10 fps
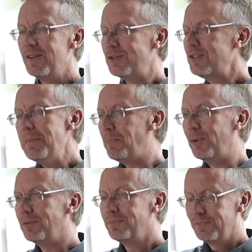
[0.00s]

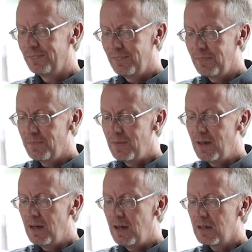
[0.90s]
Simple.
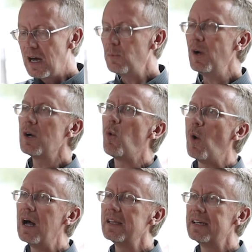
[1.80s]
God, what
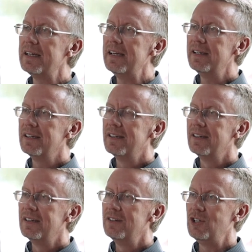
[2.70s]
quality
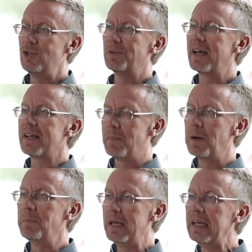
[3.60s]
do you like
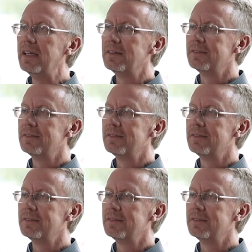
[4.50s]
about me?